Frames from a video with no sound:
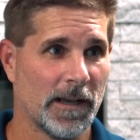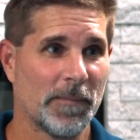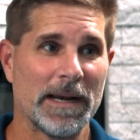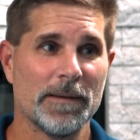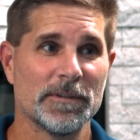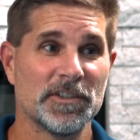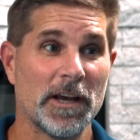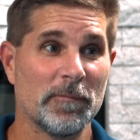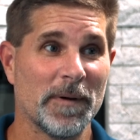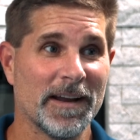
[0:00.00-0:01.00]
And my name is
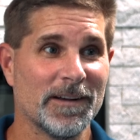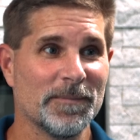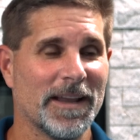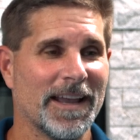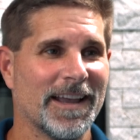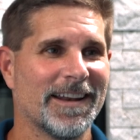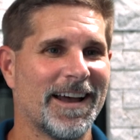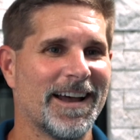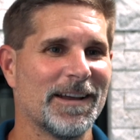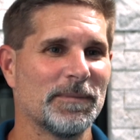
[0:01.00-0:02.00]
Jeff Bynum, and
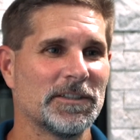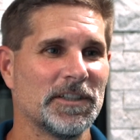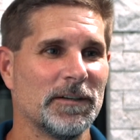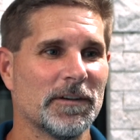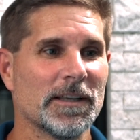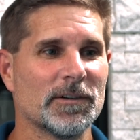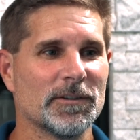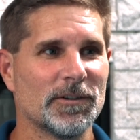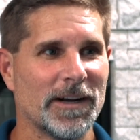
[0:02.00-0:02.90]
I am the Chief Clinical